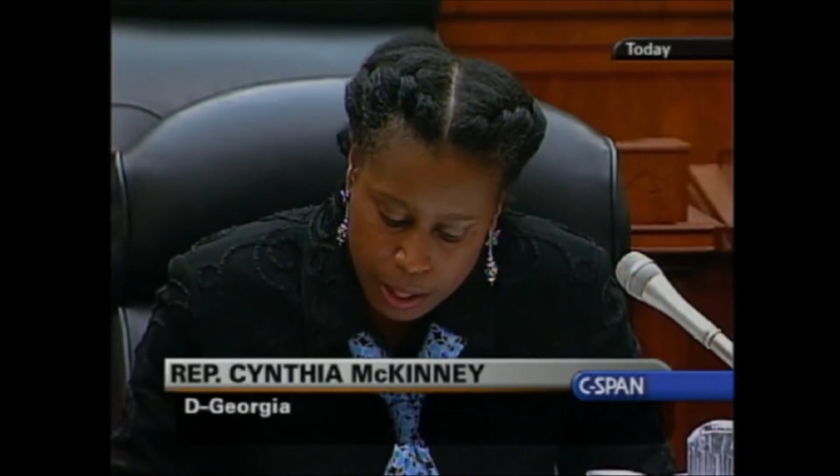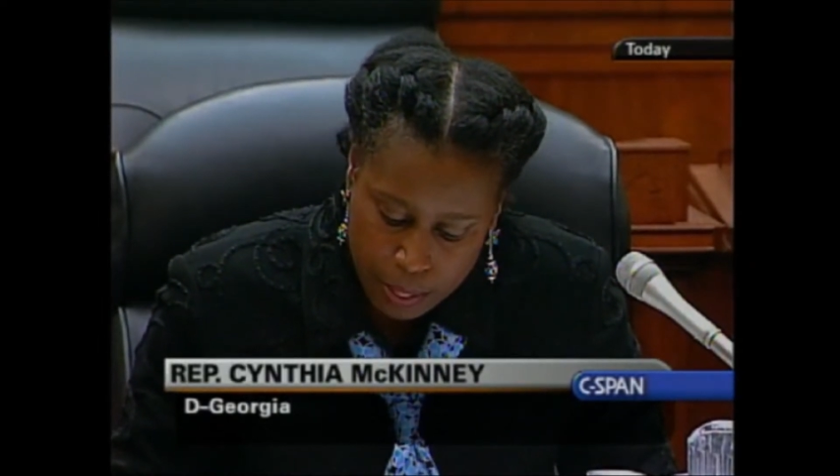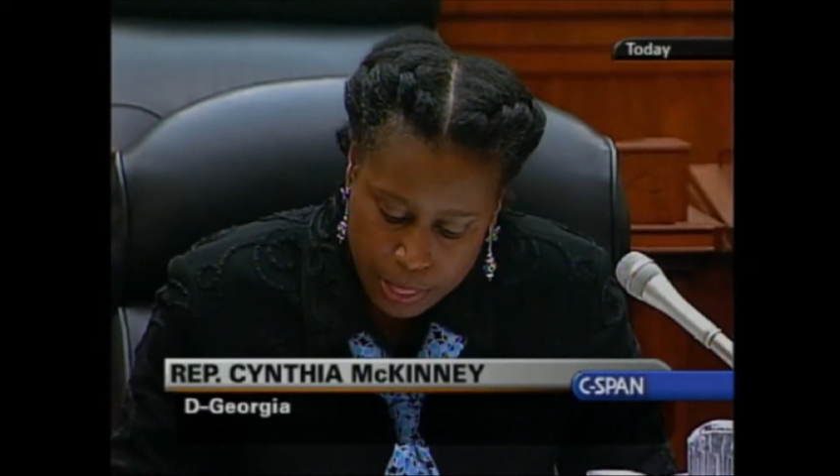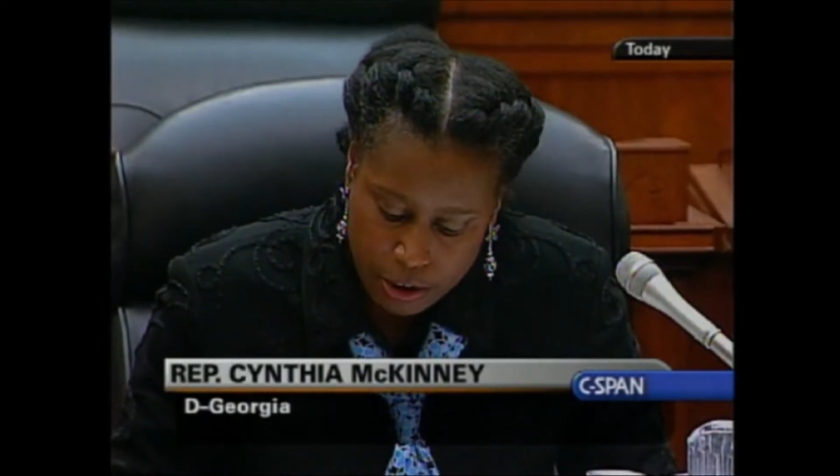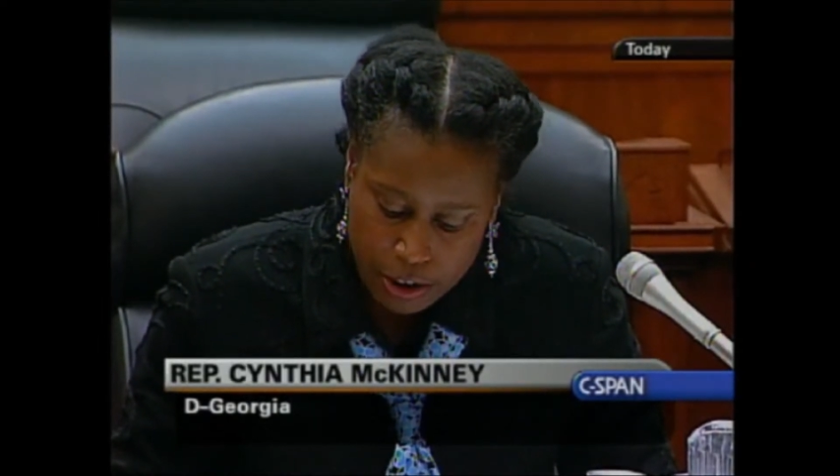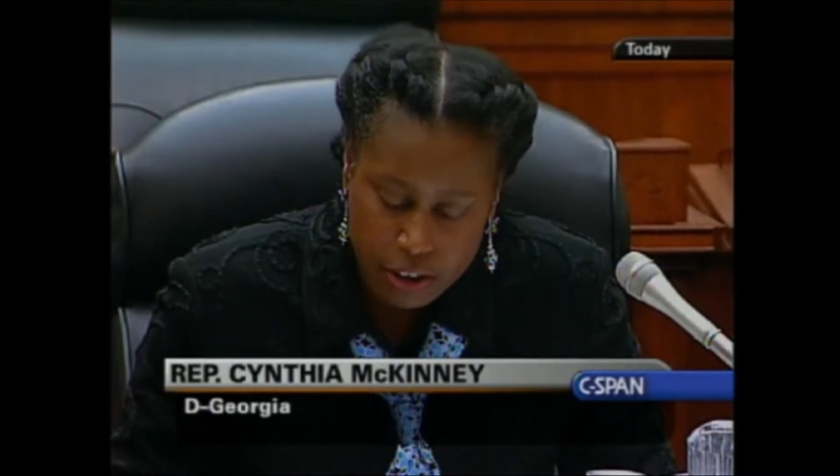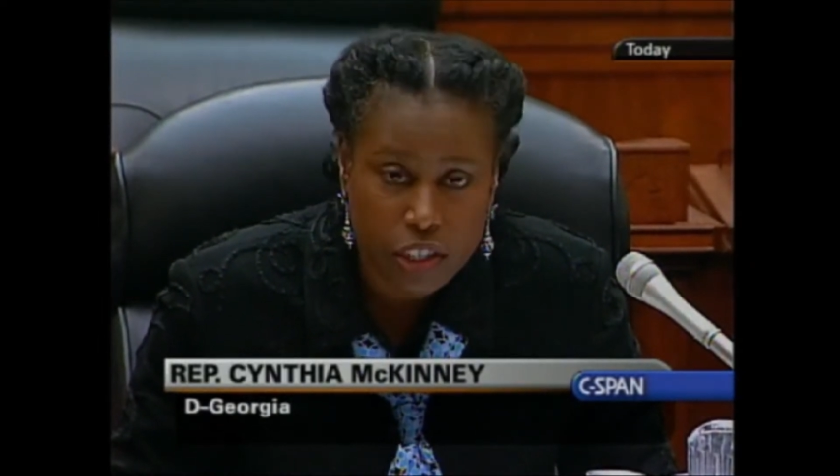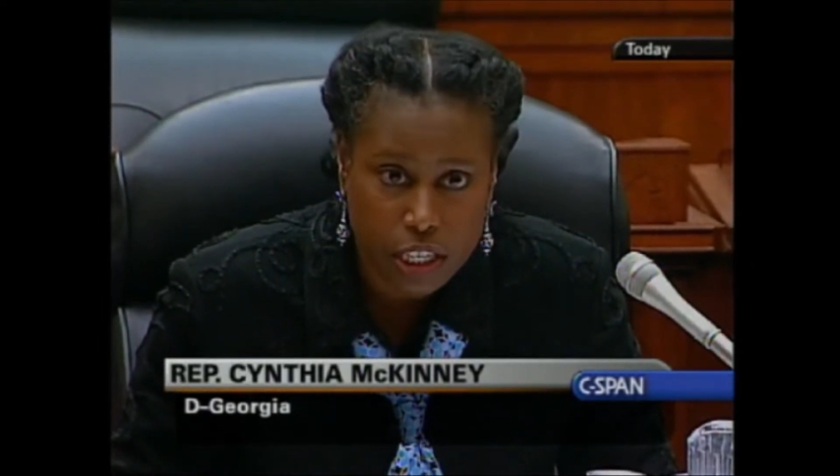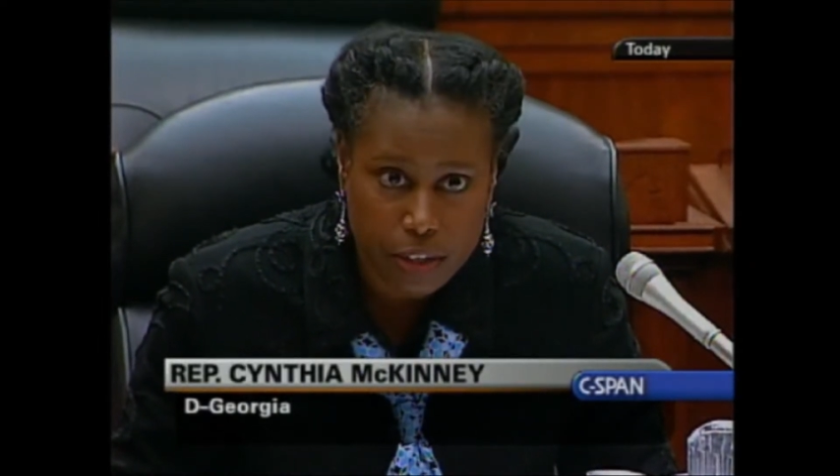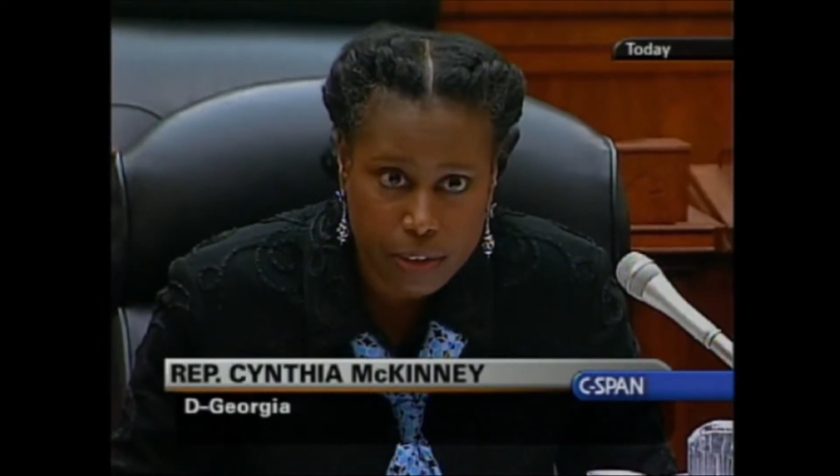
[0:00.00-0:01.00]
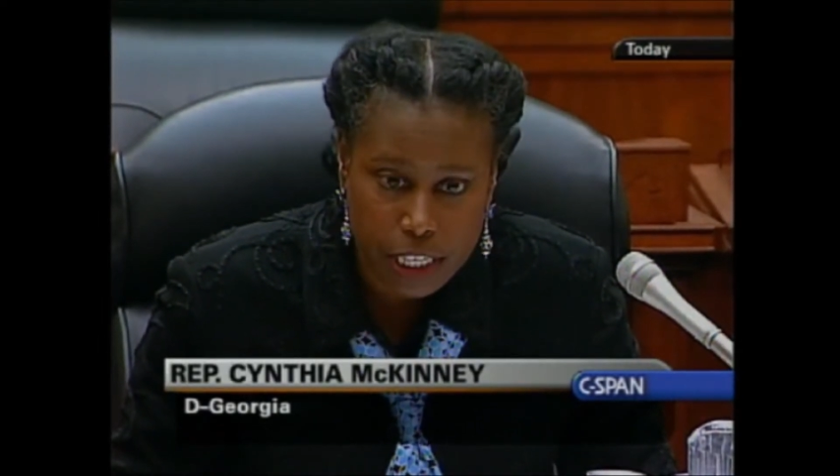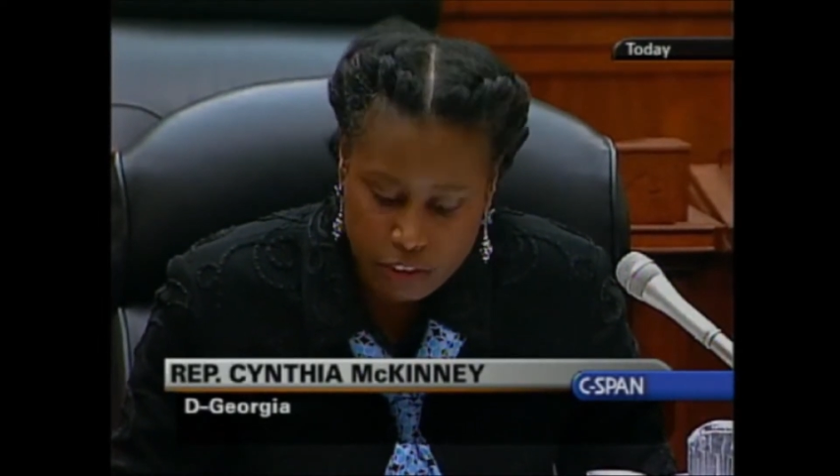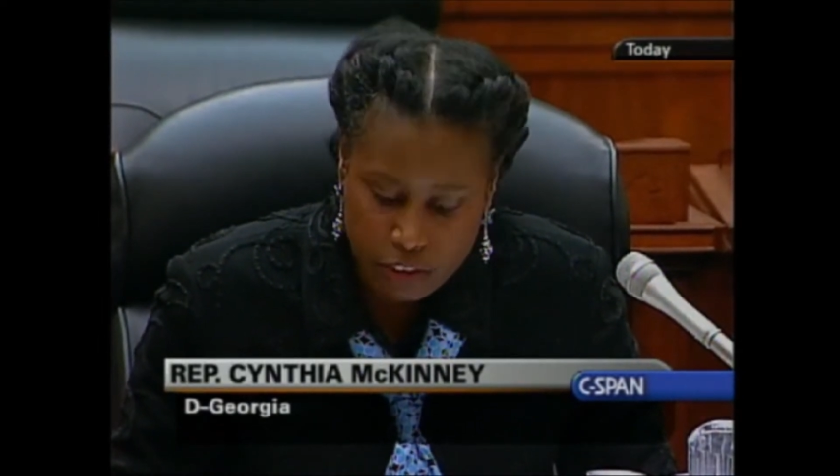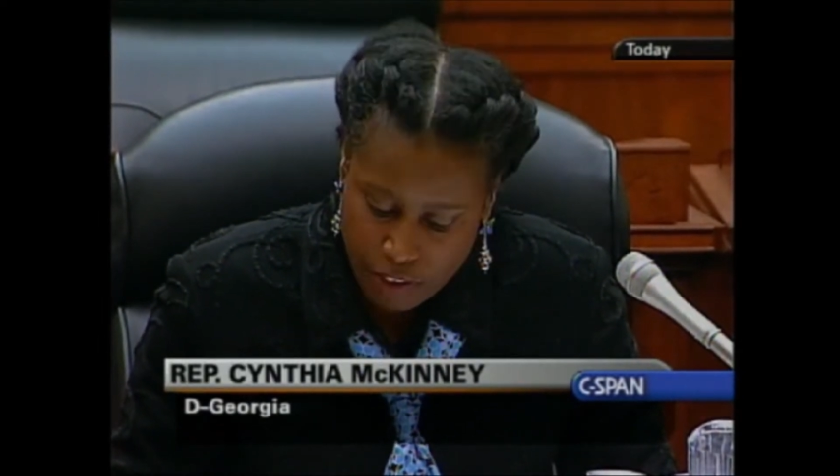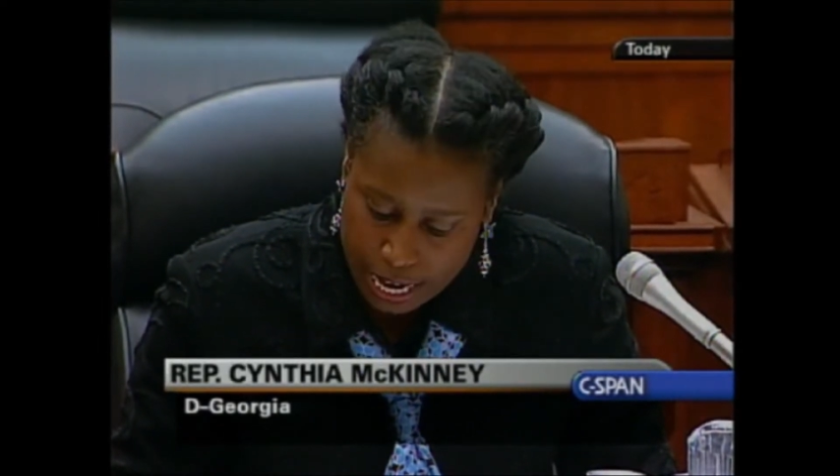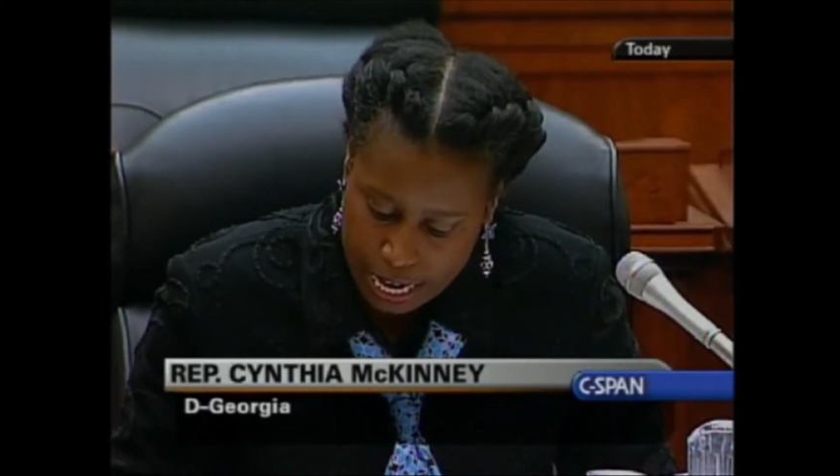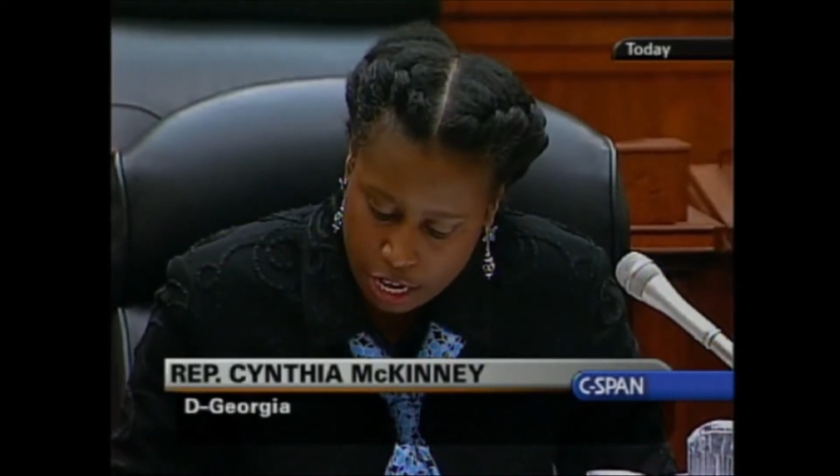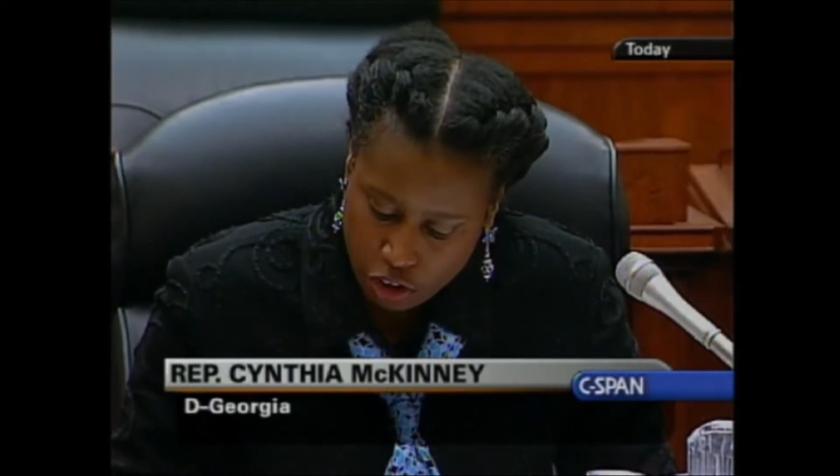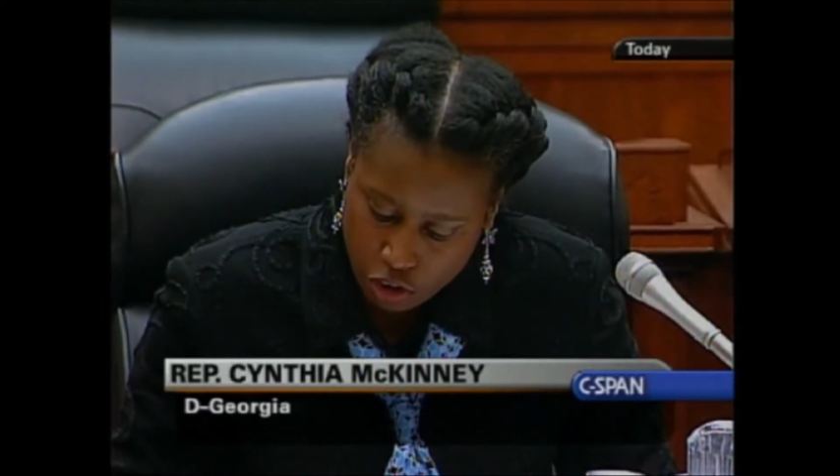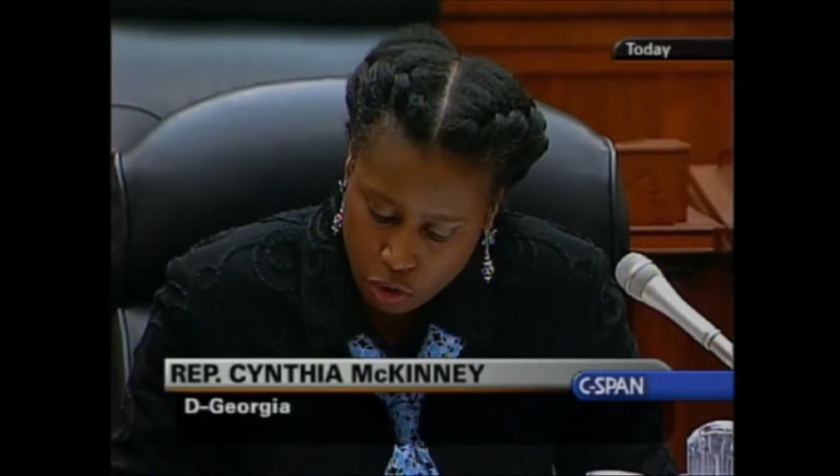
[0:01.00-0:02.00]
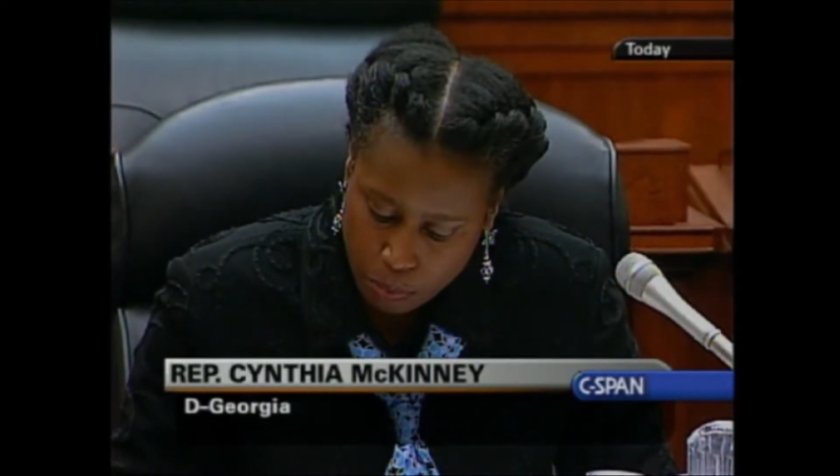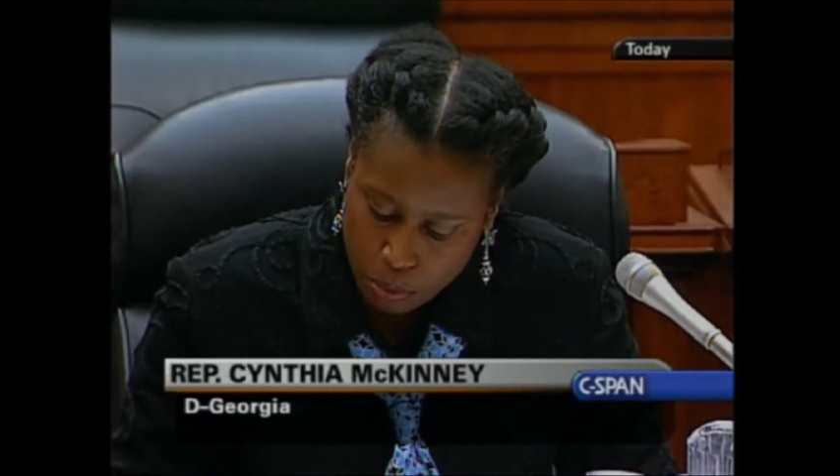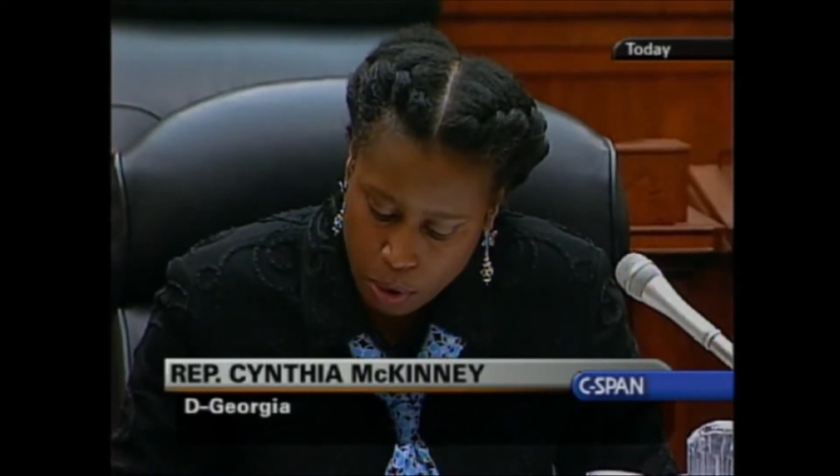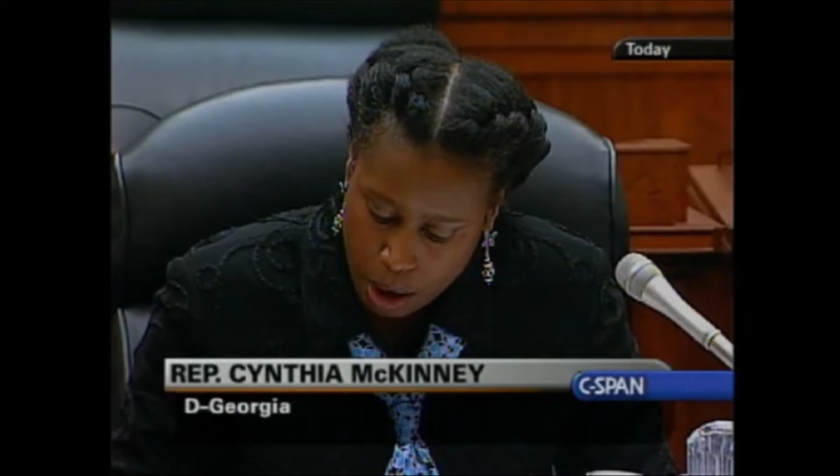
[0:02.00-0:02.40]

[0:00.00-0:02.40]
there are serious financial pro